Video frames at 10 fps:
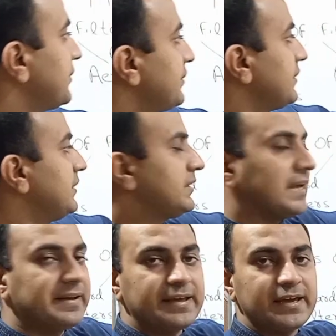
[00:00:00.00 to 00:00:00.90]

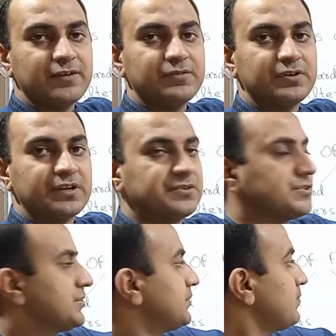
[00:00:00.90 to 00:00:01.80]
E10 have
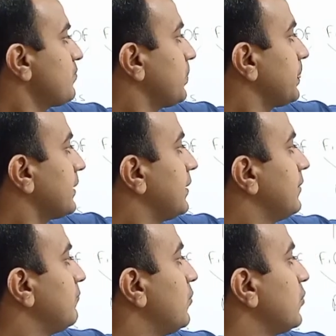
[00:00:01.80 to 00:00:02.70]
retention
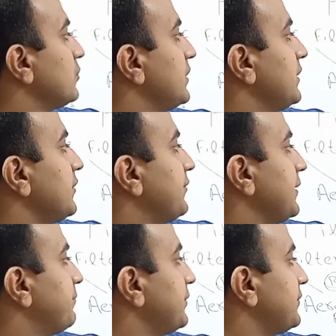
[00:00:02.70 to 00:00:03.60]
more than
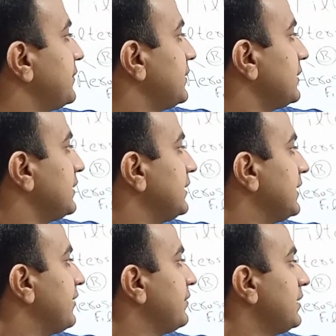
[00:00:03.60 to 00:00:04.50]
85%,
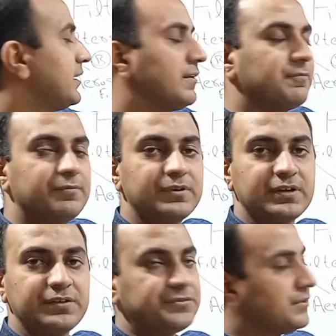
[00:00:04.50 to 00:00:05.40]
E11 have
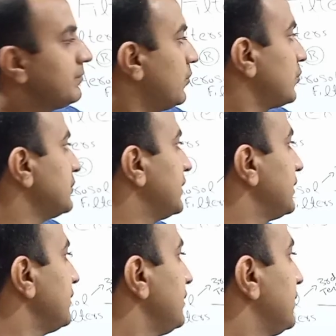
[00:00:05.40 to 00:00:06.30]
retention more
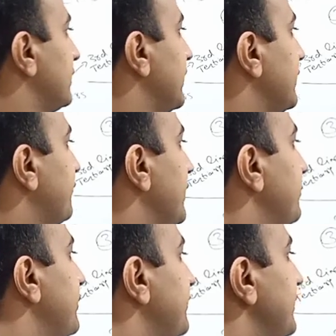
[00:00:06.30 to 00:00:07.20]
than
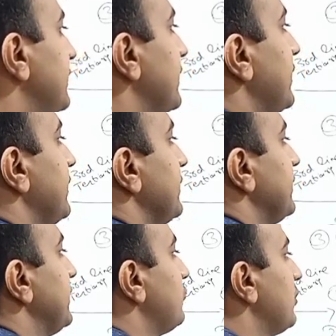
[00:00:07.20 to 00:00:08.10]
95% and
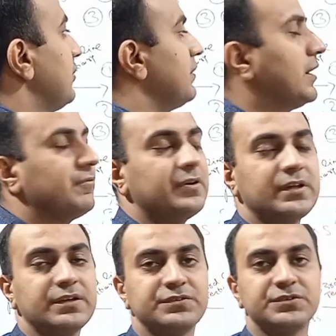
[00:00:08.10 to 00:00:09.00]
E12 have
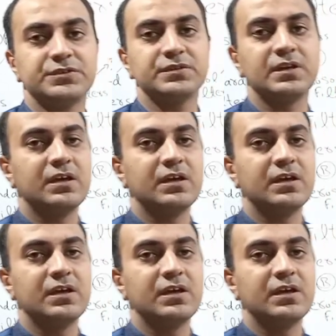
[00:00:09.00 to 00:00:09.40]
retention